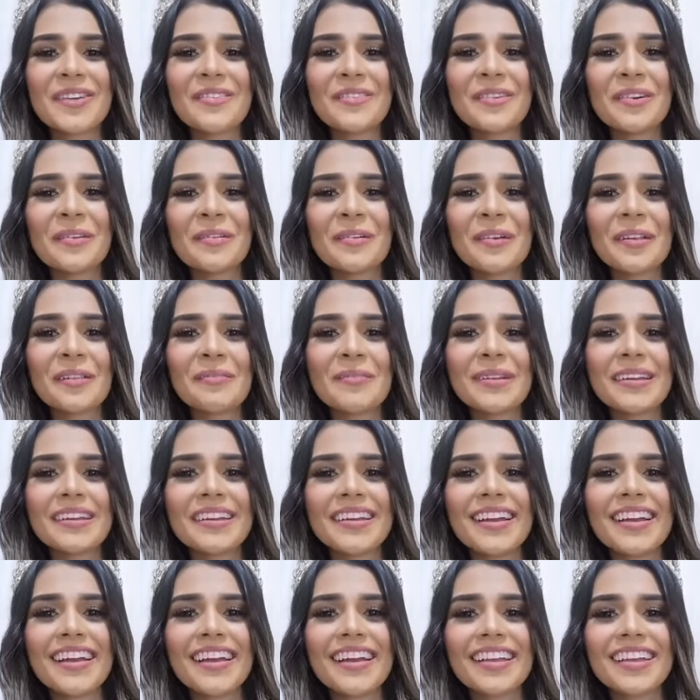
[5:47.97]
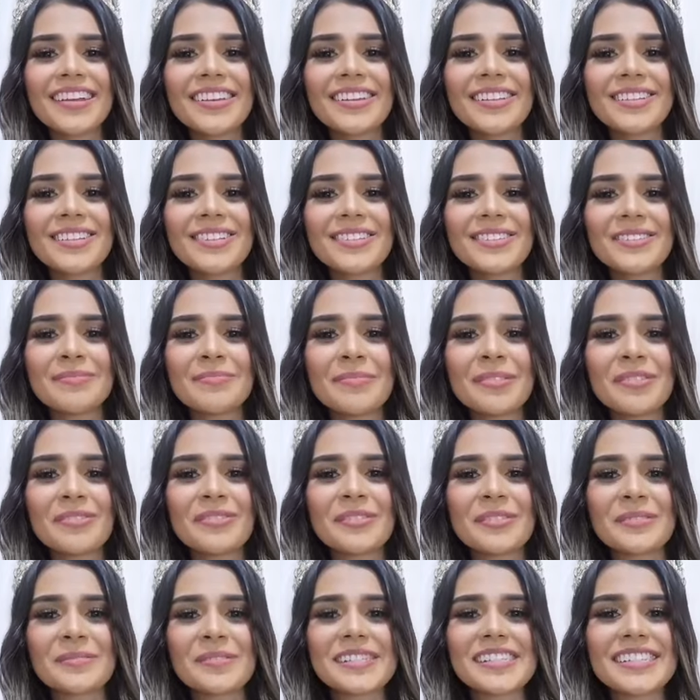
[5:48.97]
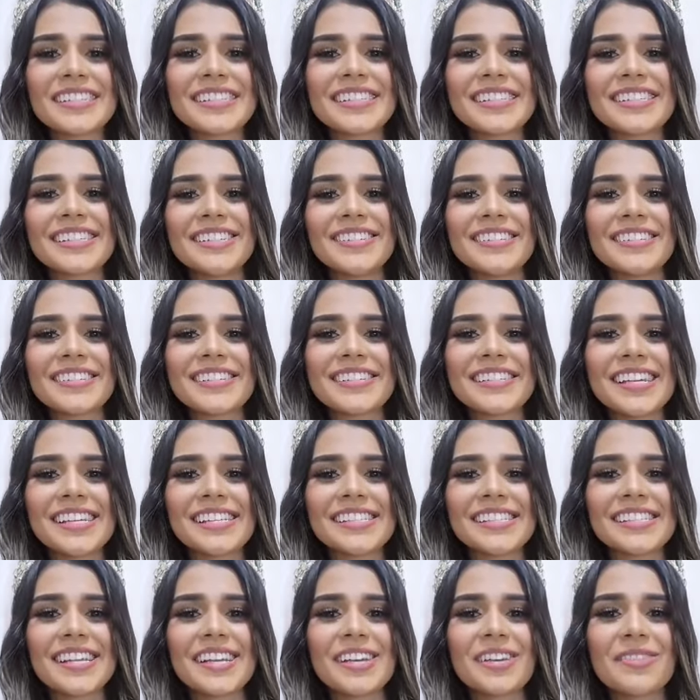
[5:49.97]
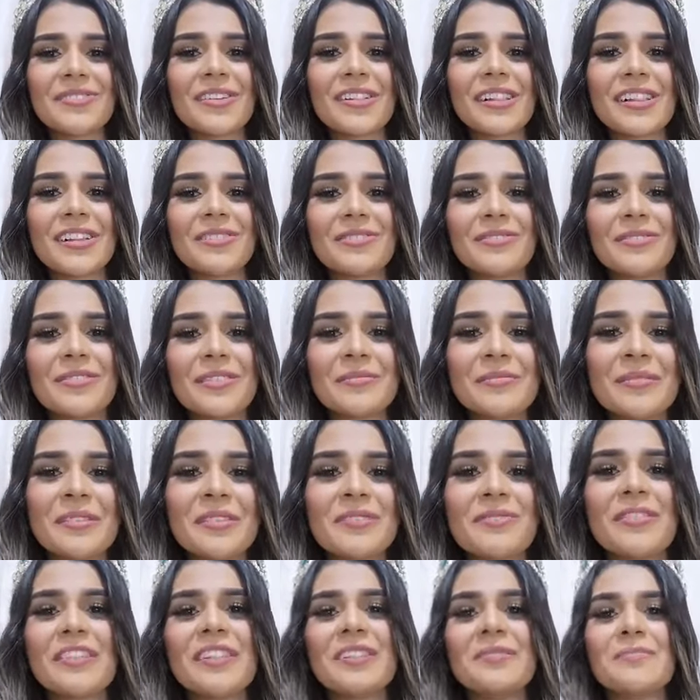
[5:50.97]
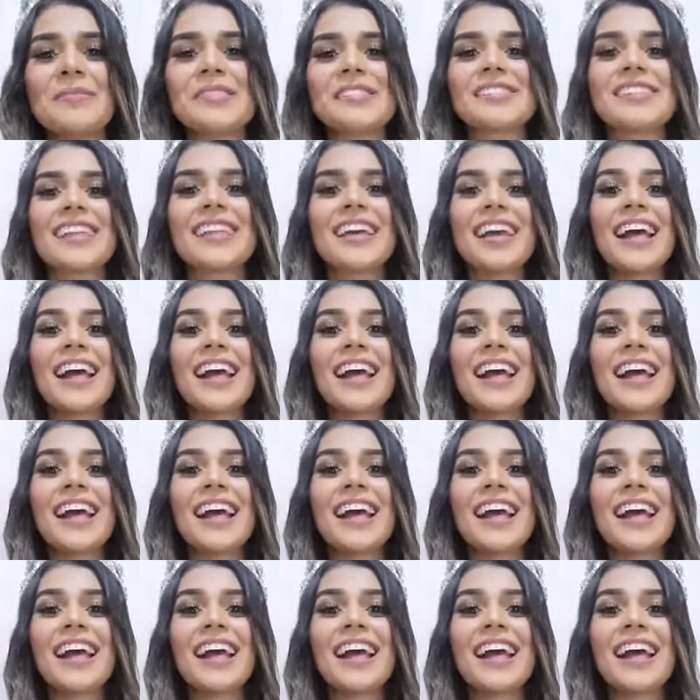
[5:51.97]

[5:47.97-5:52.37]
We will be aiming your performance this year. Stay safe. Love from the Philippines.